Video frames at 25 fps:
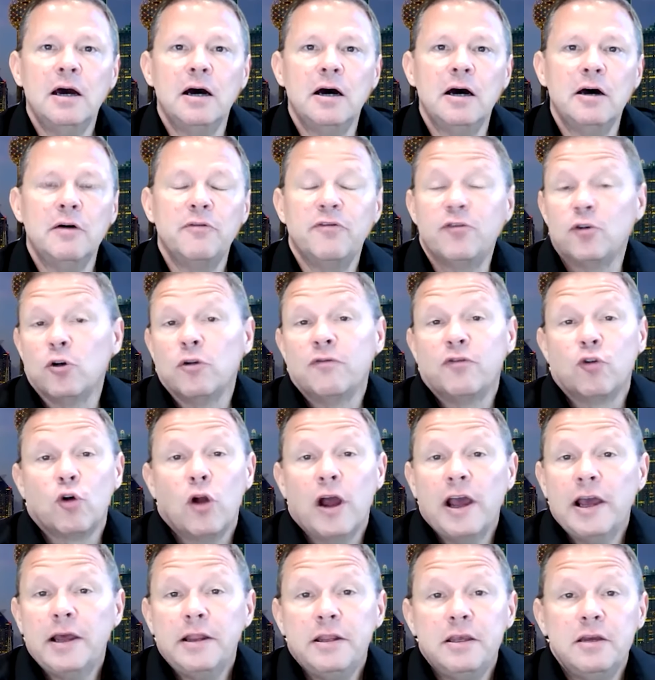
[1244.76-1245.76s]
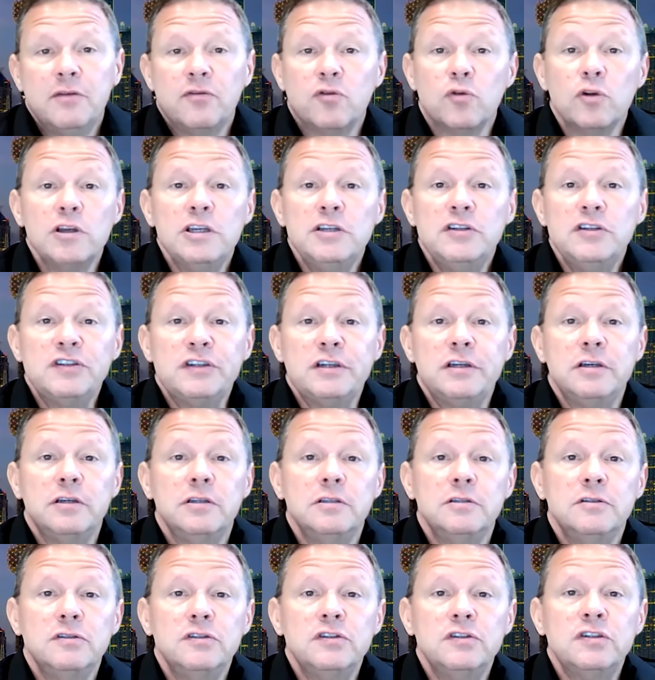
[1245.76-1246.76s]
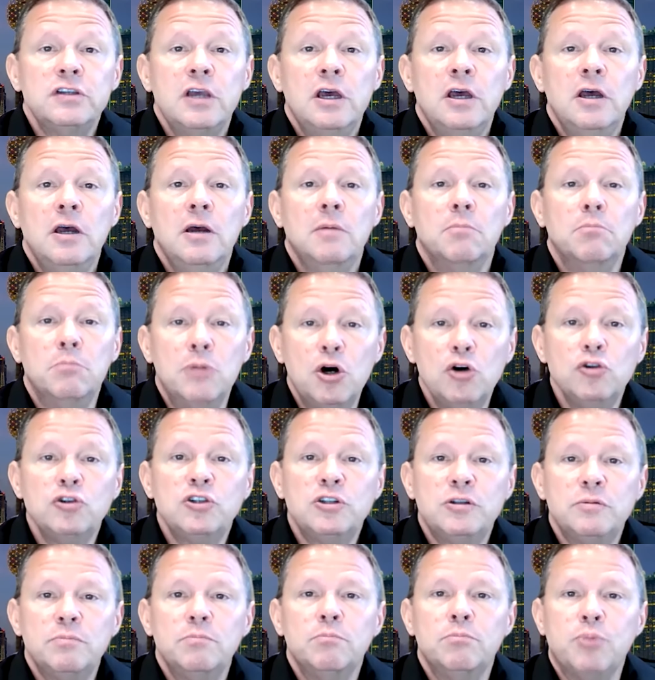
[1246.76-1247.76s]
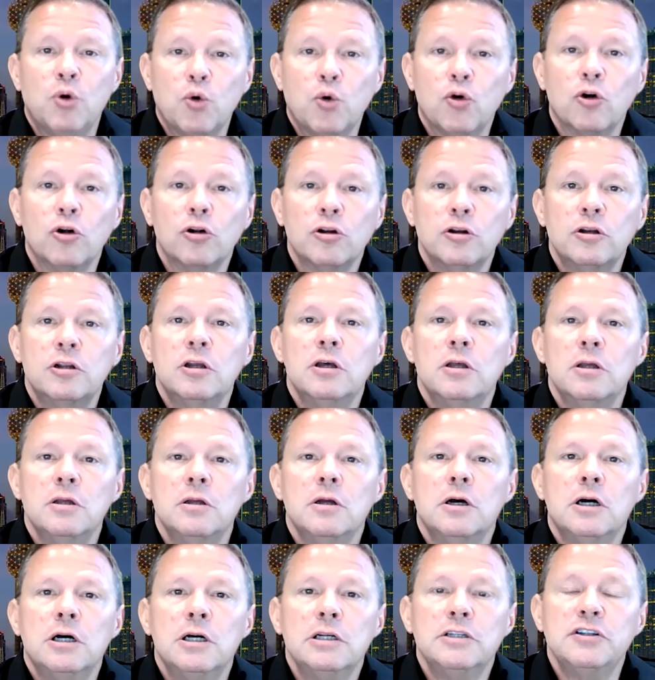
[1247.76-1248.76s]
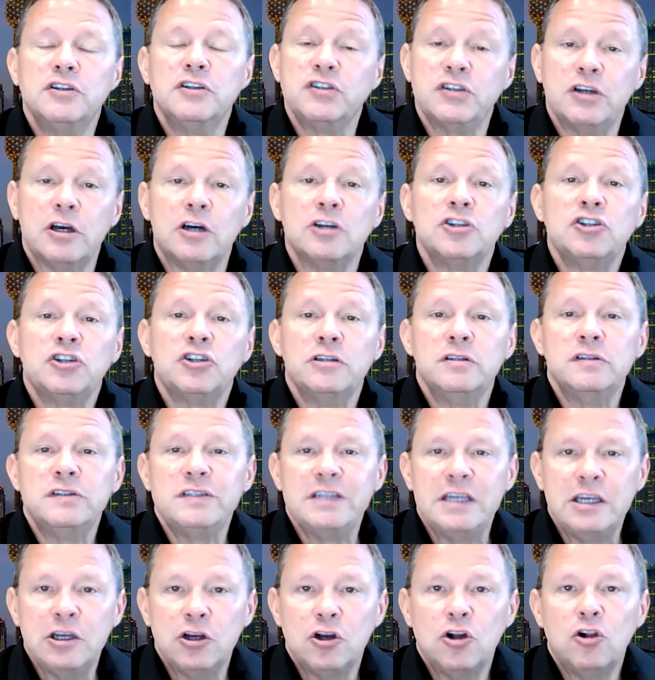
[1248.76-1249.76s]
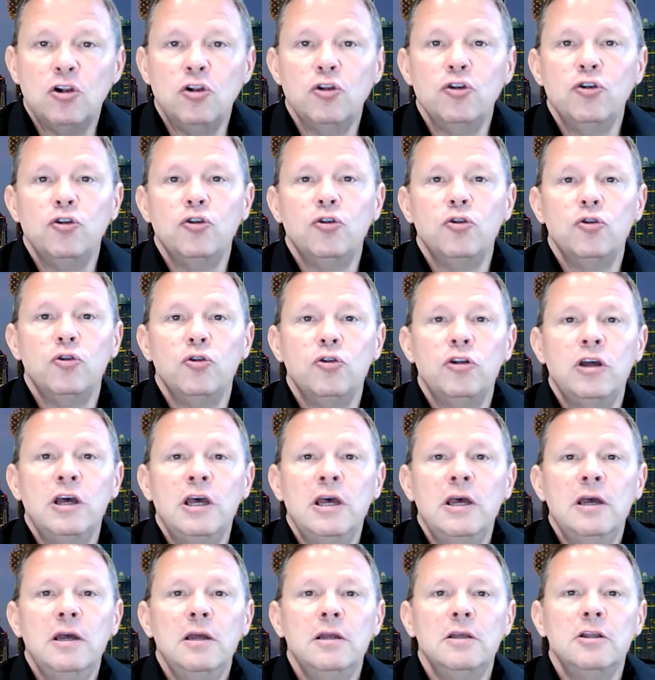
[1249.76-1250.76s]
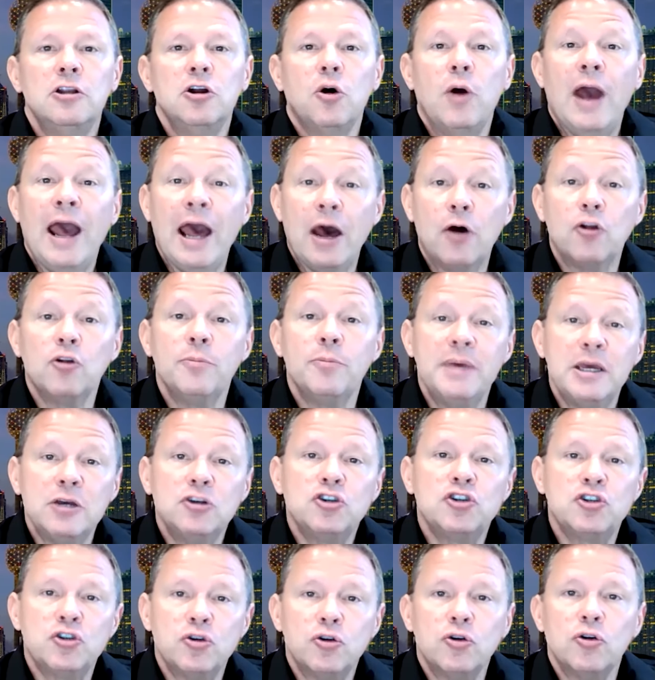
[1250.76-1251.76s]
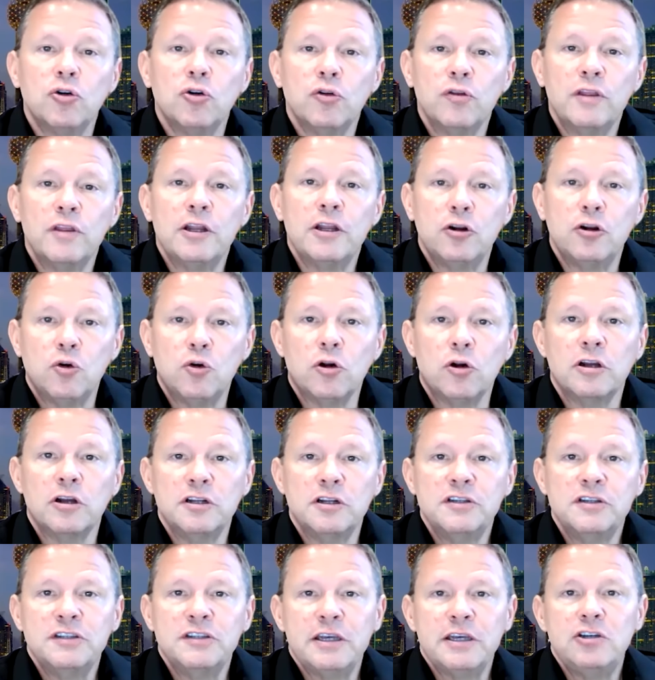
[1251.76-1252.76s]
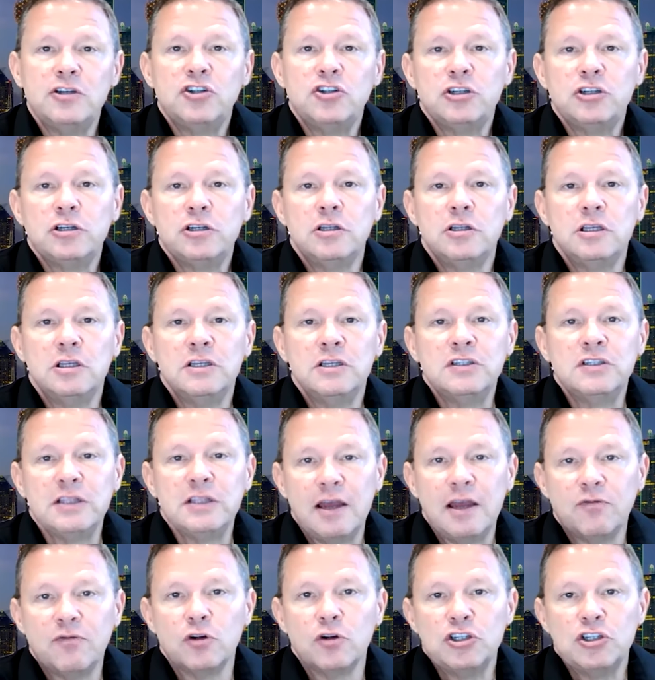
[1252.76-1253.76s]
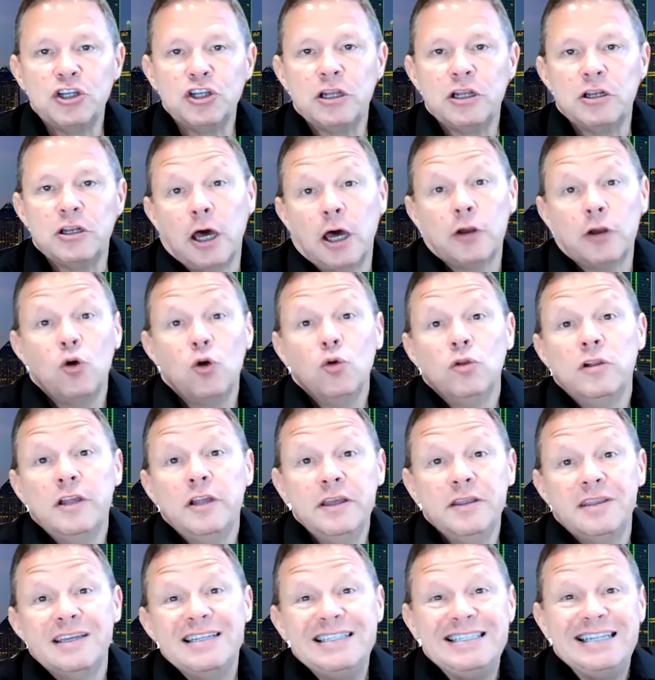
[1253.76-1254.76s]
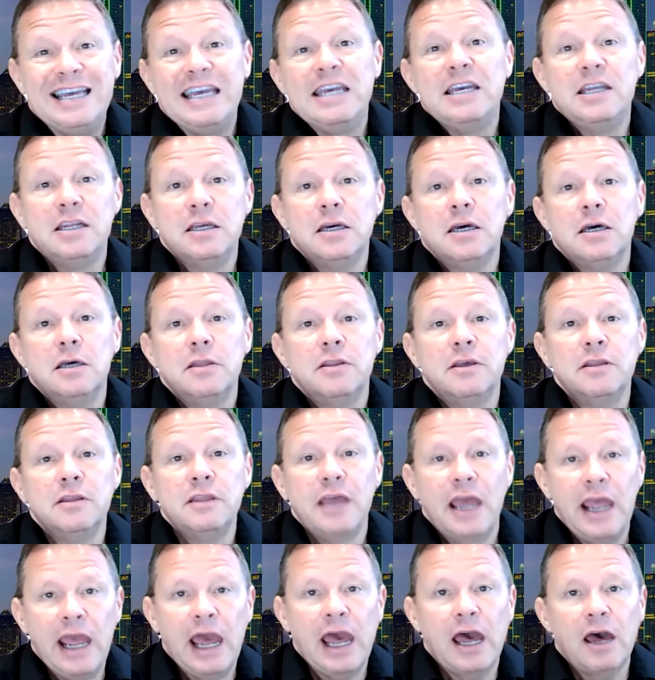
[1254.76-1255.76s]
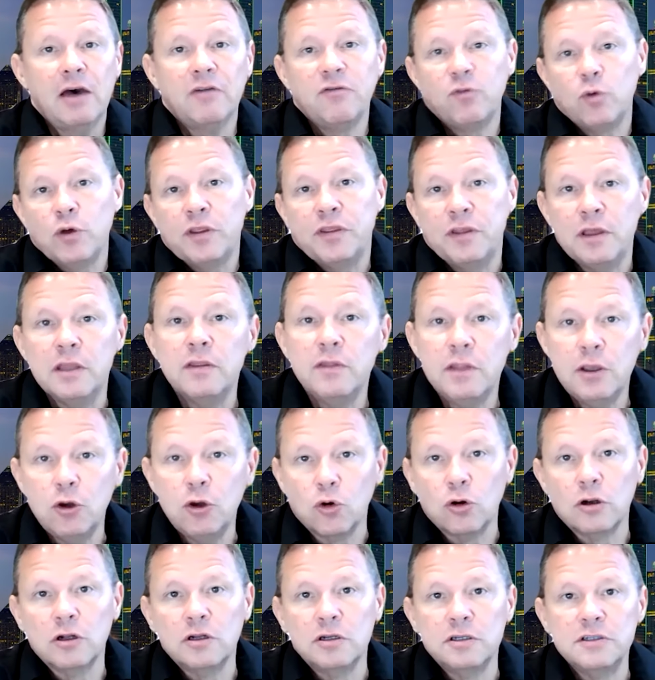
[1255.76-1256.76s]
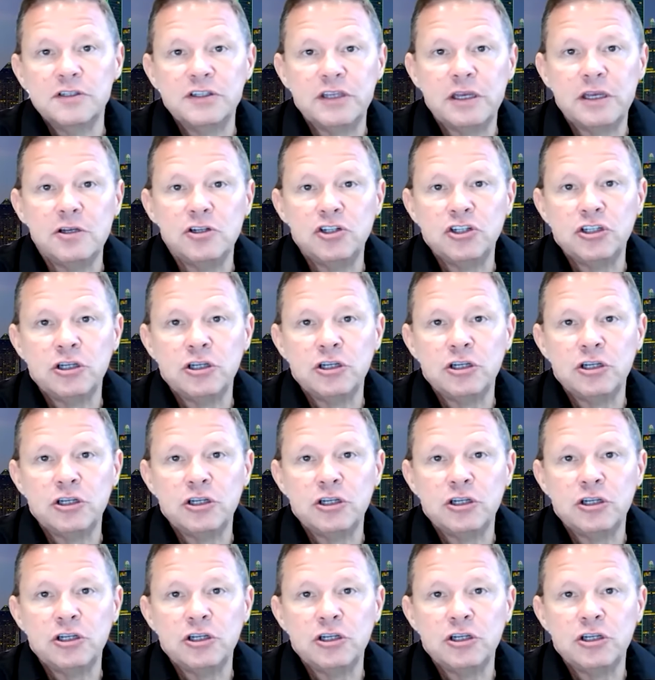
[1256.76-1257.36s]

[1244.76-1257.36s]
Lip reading: for a variety of reasons, most board discussions include, how to make sure that an organization is leveraging not only the data that they have within the organization,